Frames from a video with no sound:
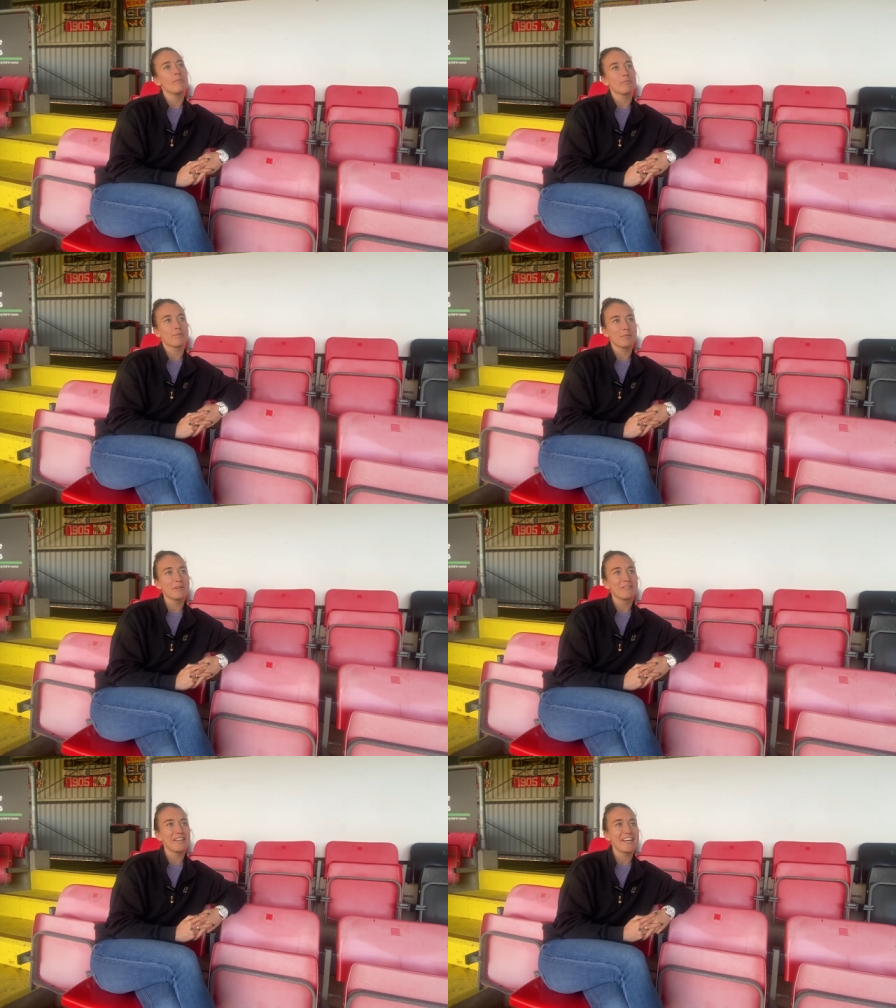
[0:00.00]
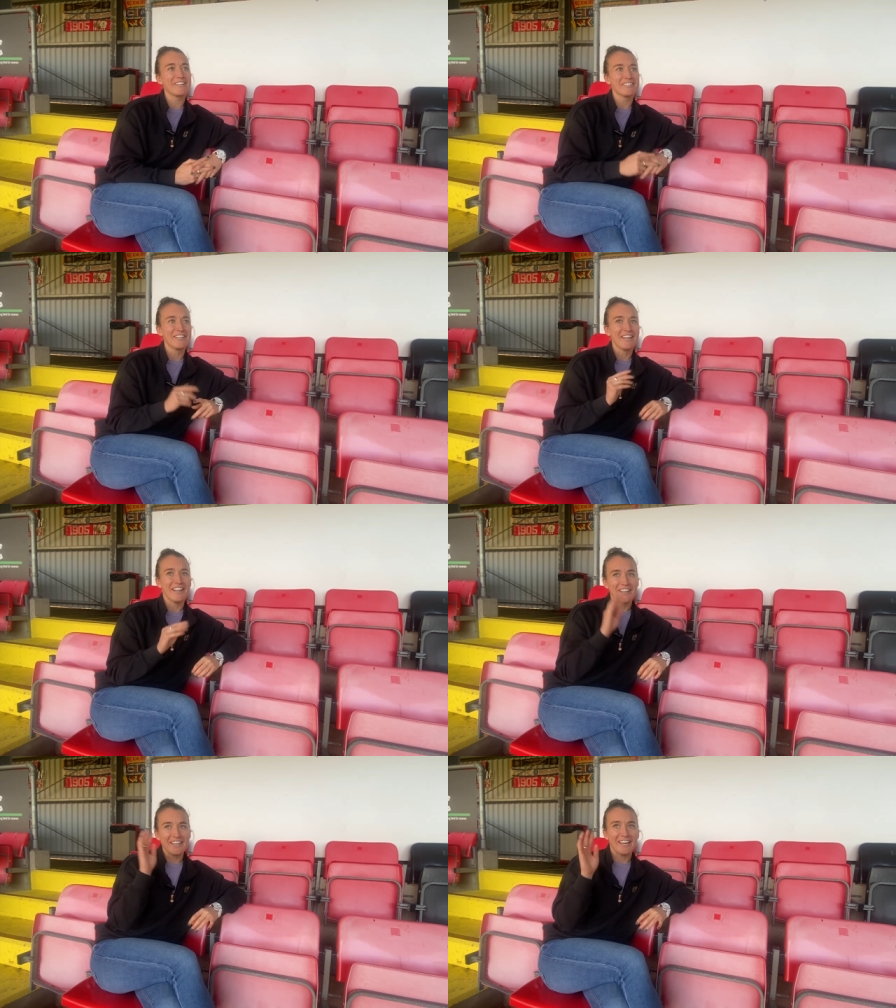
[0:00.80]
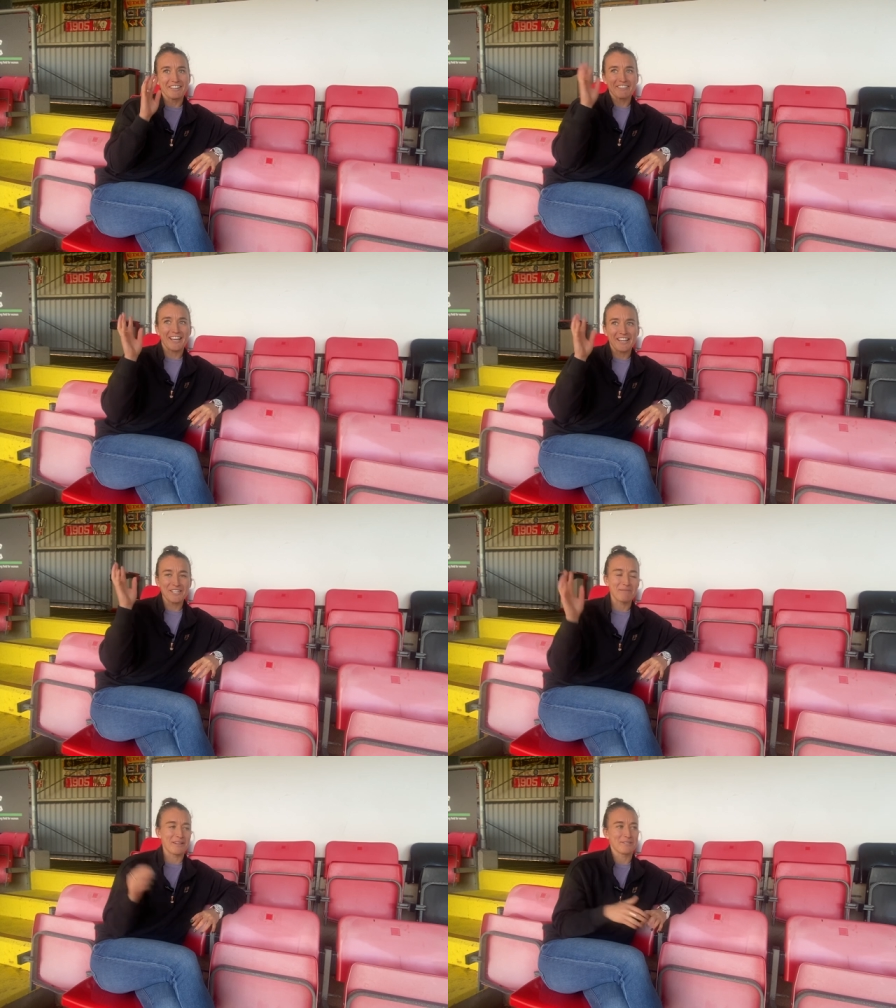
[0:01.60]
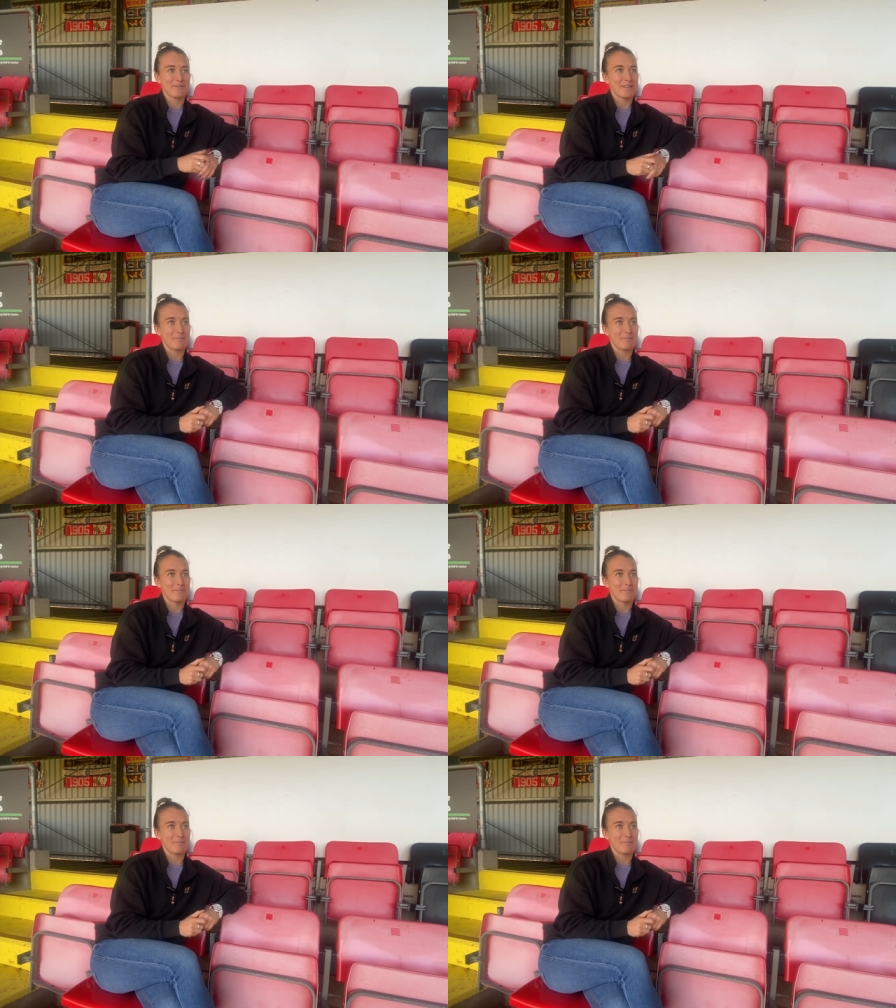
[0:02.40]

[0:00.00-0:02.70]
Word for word: I'm probably on the end, the end of the age spectrum here.